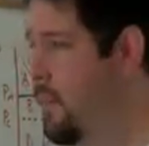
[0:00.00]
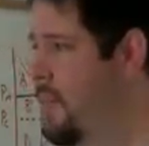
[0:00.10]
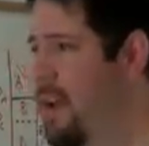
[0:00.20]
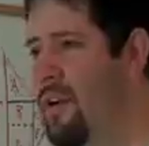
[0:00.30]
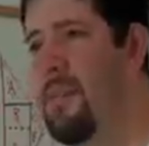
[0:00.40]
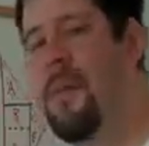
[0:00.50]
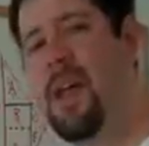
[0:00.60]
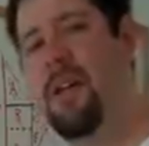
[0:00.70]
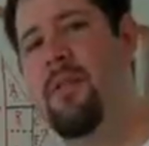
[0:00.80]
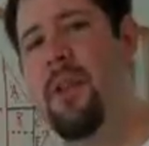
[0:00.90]
Now,
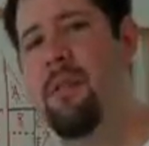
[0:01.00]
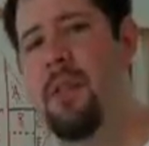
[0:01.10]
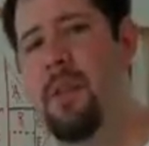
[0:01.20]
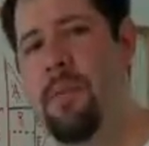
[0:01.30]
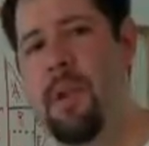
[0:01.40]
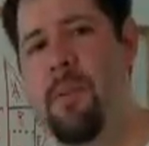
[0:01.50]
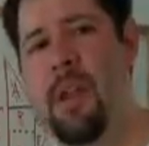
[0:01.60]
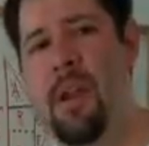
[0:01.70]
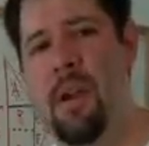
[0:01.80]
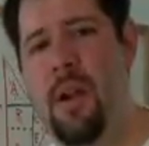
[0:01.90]
competitive equilibrium
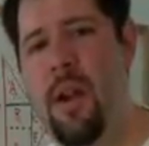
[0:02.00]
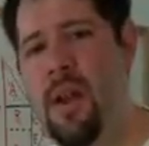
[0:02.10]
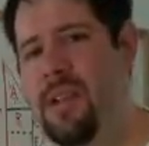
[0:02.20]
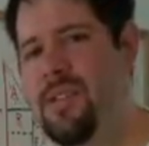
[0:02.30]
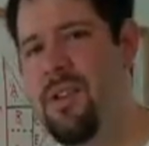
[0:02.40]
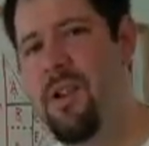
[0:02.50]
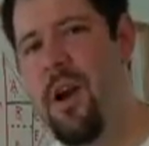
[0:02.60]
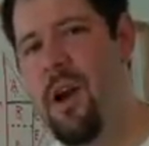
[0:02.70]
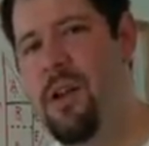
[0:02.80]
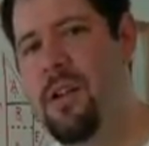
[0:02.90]
here is sort of
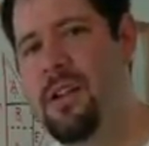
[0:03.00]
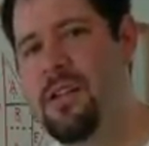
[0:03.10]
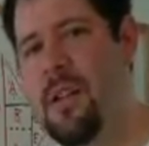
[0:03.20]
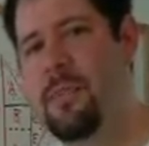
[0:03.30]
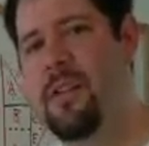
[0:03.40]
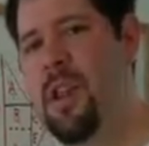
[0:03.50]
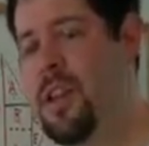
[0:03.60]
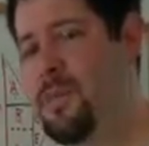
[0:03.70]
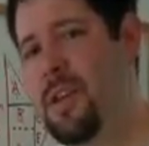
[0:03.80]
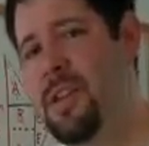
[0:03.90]
hard to
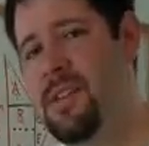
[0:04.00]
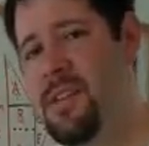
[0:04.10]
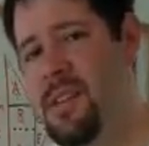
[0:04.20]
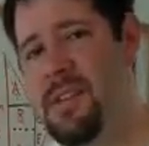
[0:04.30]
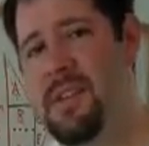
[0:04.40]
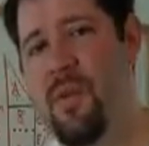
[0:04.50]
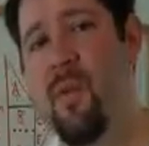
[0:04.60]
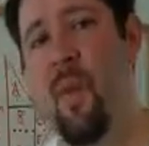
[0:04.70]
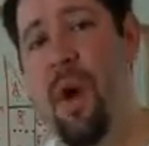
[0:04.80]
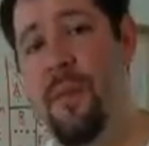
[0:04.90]
conceptualize because this is a
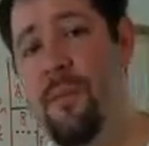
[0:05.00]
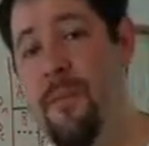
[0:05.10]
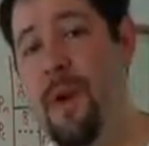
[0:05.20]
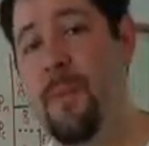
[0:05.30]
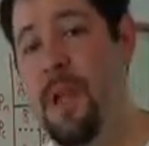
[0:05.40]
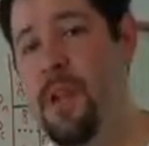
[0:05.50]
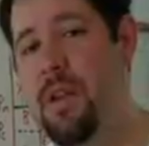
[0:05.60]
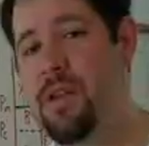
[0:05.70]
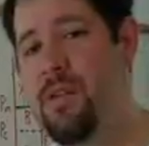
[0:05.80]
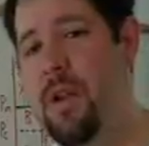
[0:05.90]
one-firm
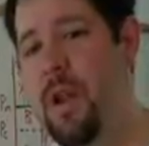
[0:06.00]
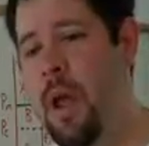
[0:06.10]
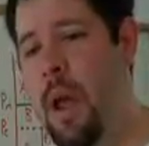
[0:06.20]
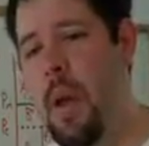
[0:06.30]
industry.